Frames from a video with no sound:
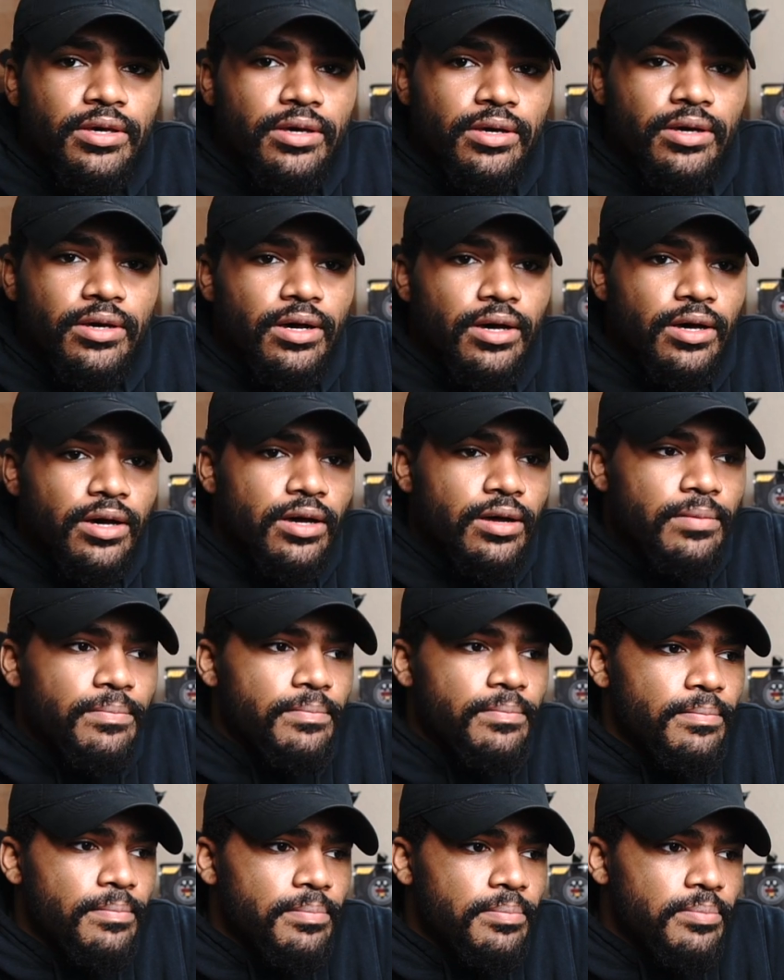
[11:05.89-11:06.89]

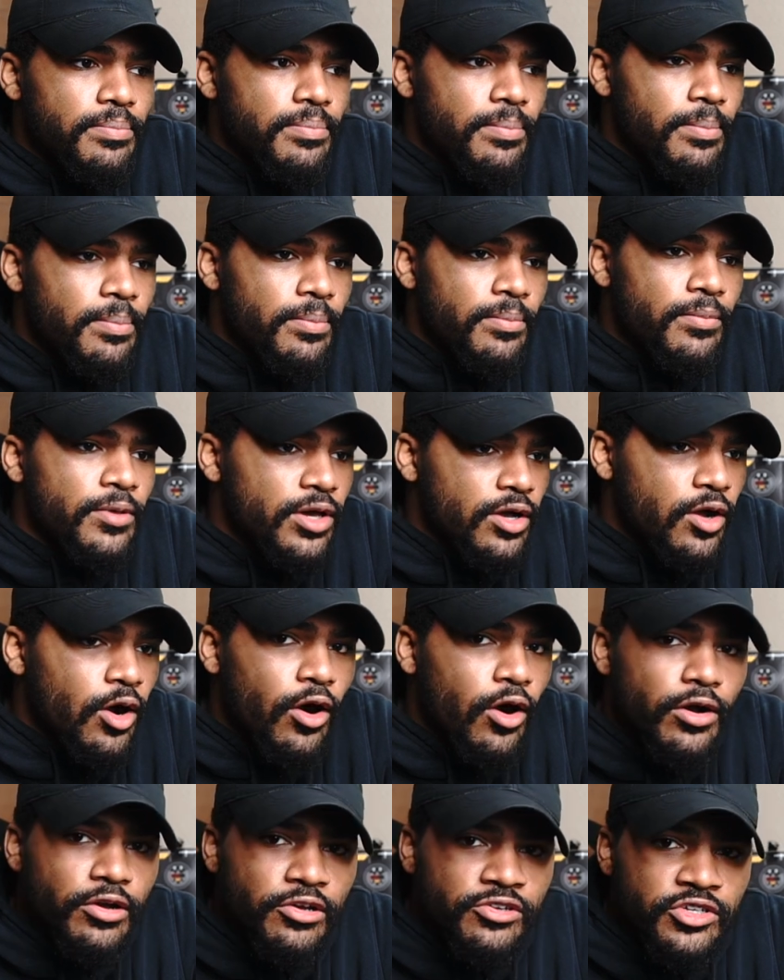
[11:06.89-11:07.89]
The
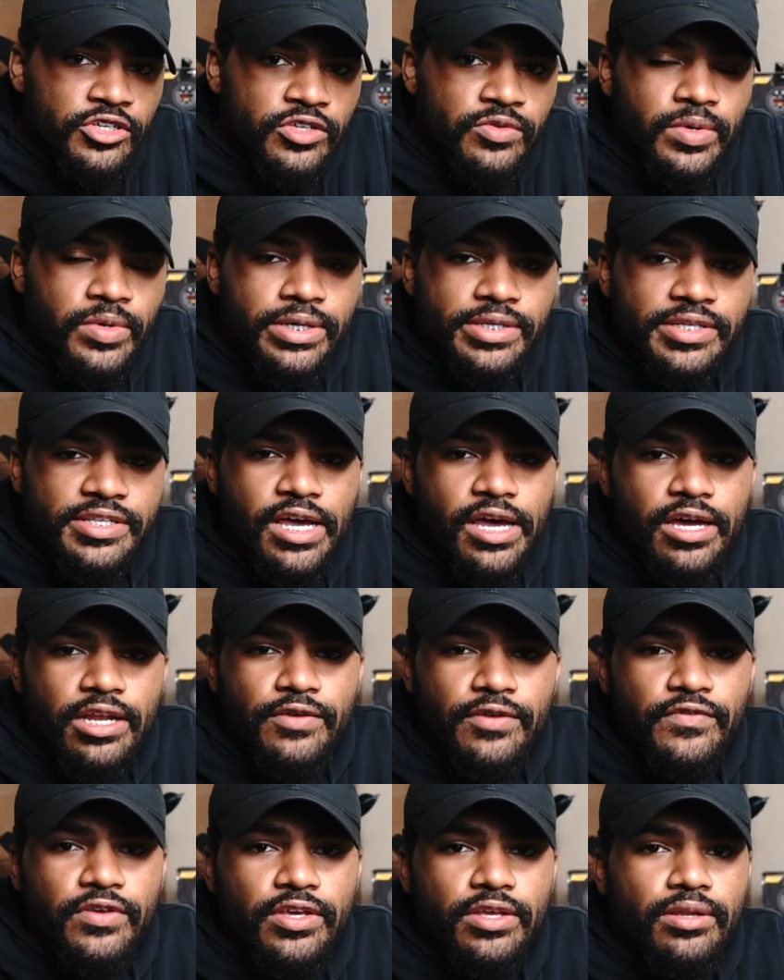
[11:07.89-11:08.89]
car is just one side
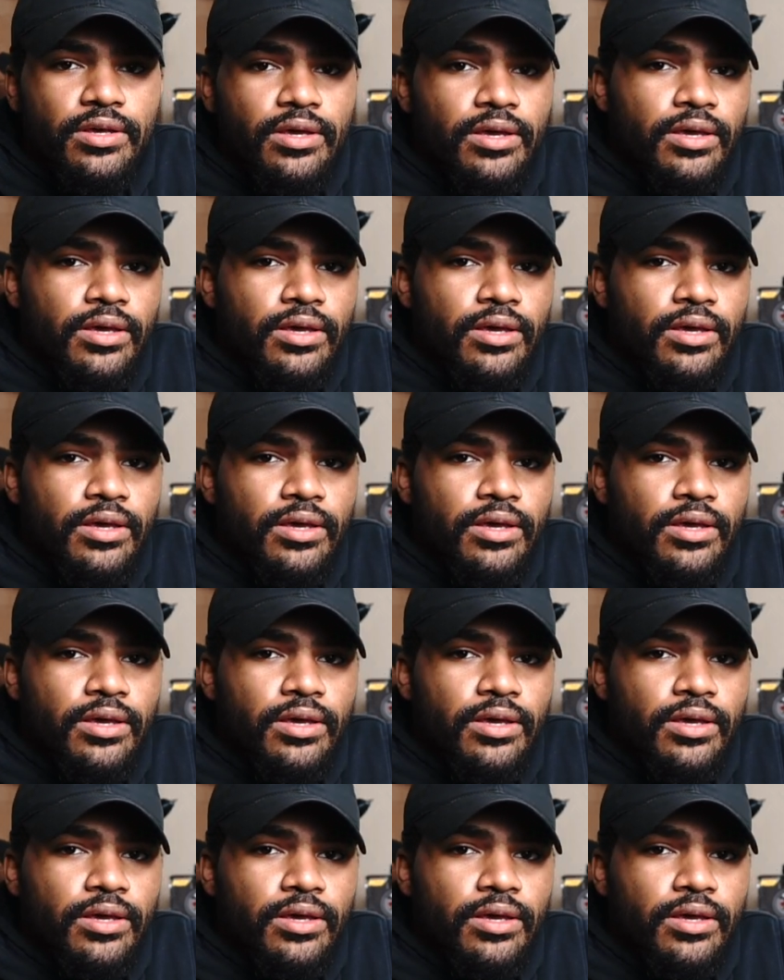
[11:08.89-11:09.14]
of it.